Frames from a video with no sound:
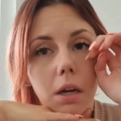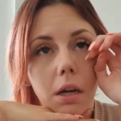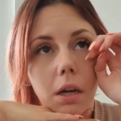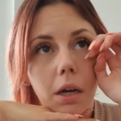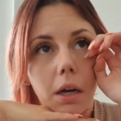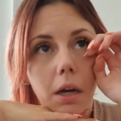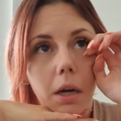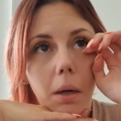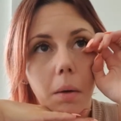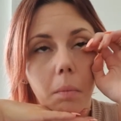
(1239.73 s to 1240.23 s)

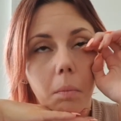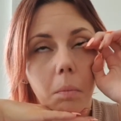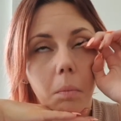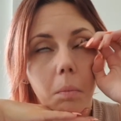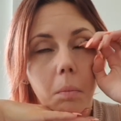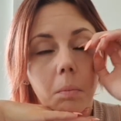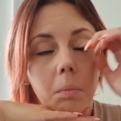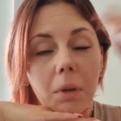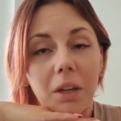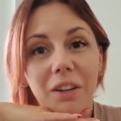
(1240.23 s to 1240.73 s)

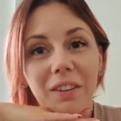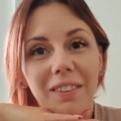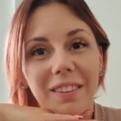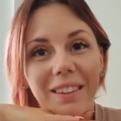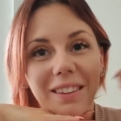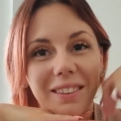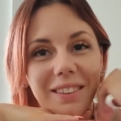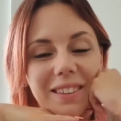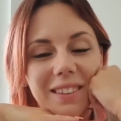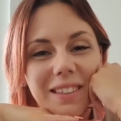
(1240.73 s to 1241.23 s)
Because he
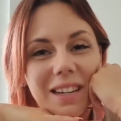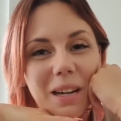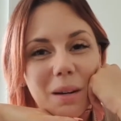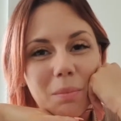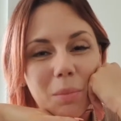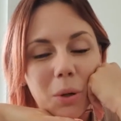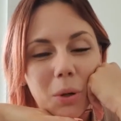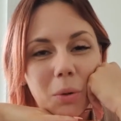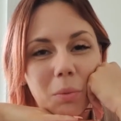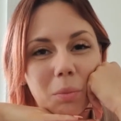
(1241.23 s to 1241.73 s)
got to
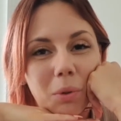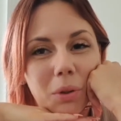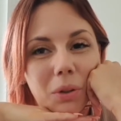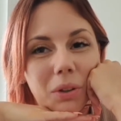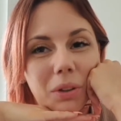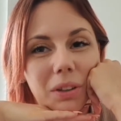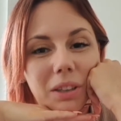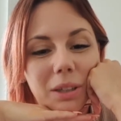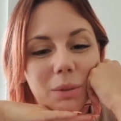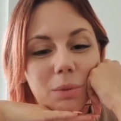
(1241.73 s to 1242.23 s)
come home
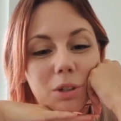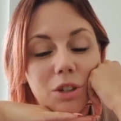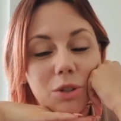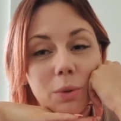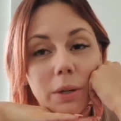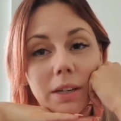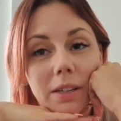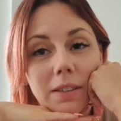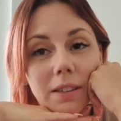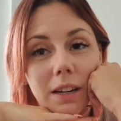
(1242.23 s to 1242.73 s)
early, which
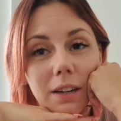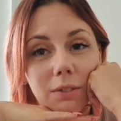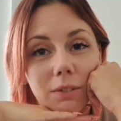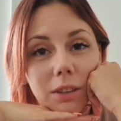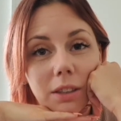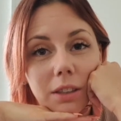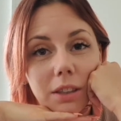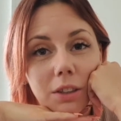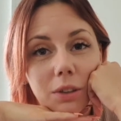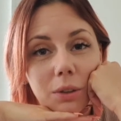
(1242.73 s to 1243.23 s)
works out
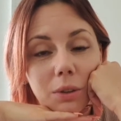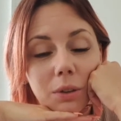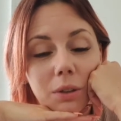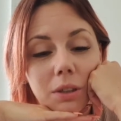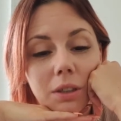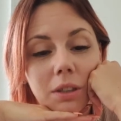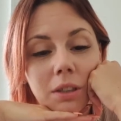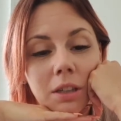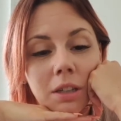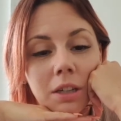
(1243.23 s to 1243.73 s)
really
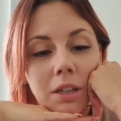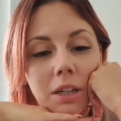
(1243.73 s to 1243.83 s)
good.